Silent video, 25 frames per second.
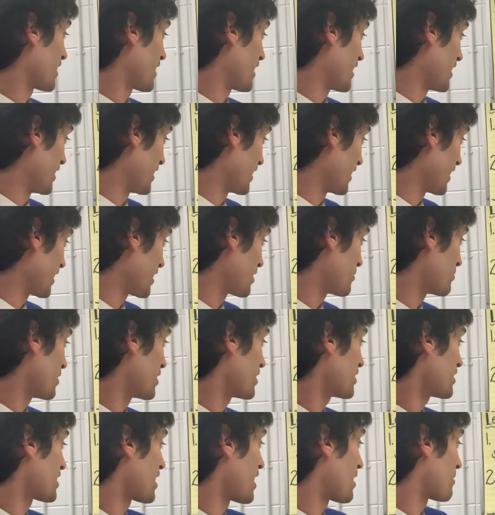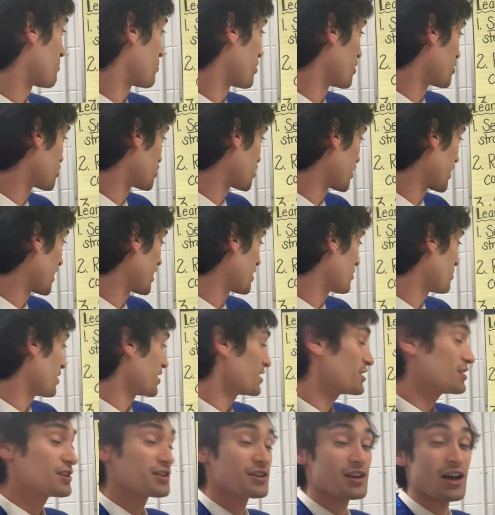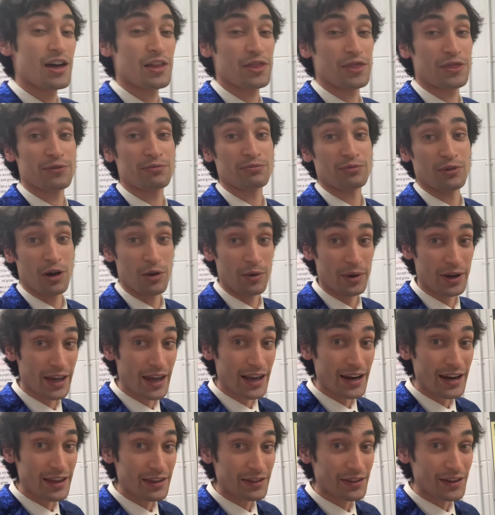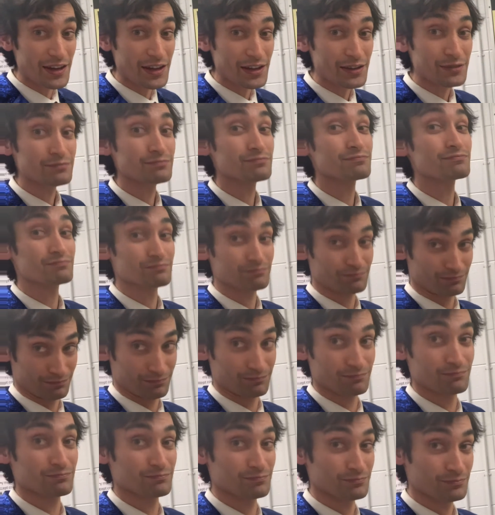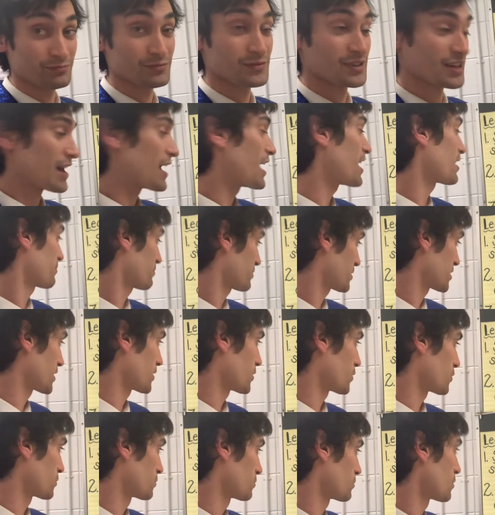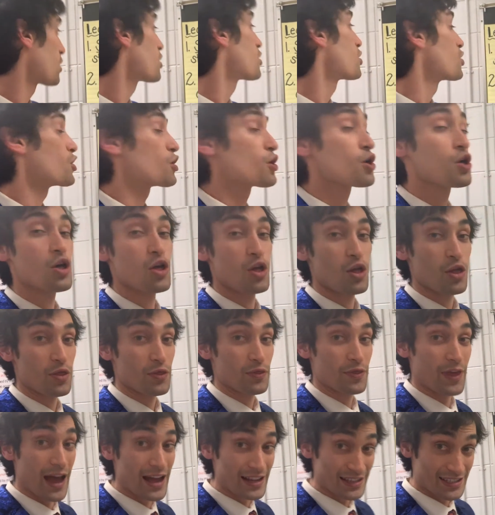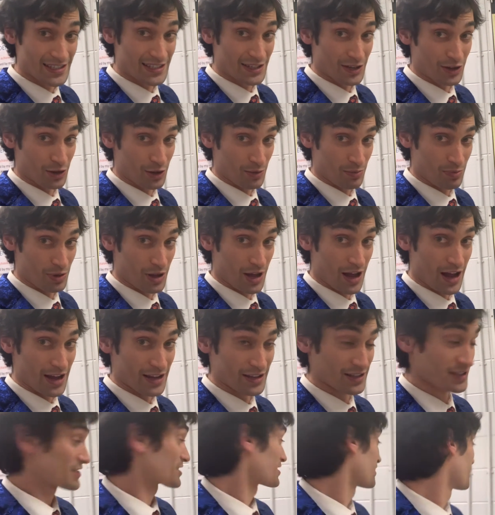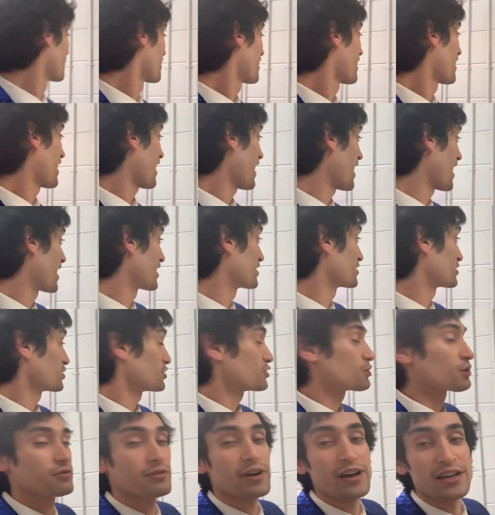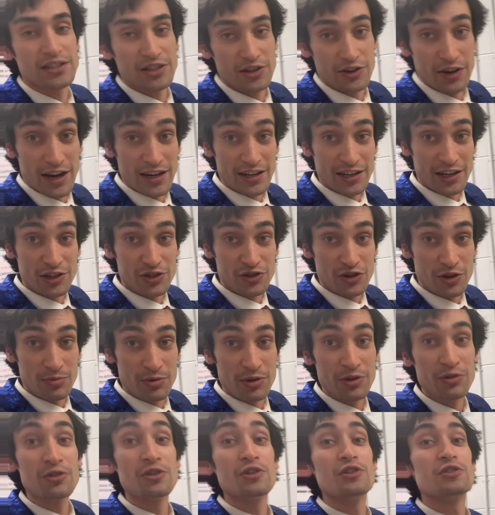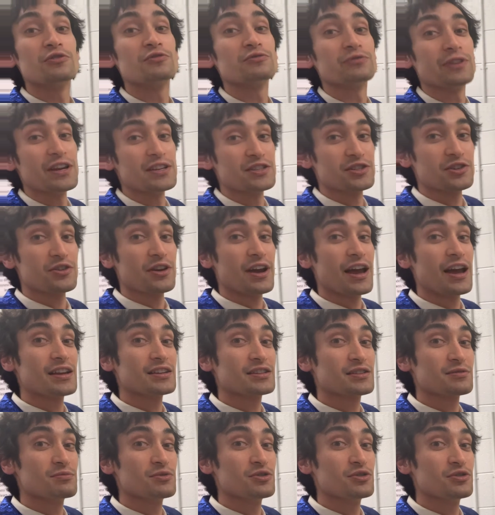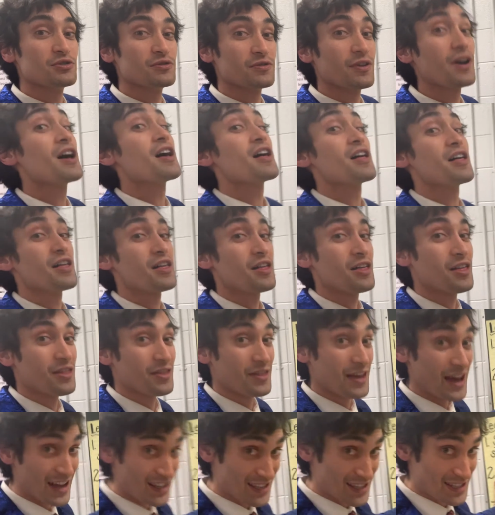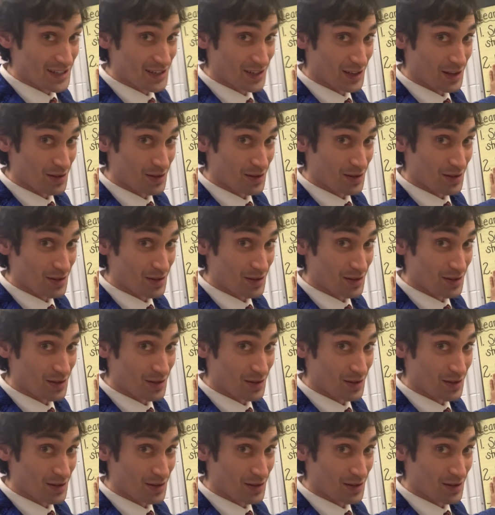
hitting anyone, not pushing anyone, not throwing anything. Yeah, so that still applies. And you're raising your hand to contribute, raising your hand to move. That still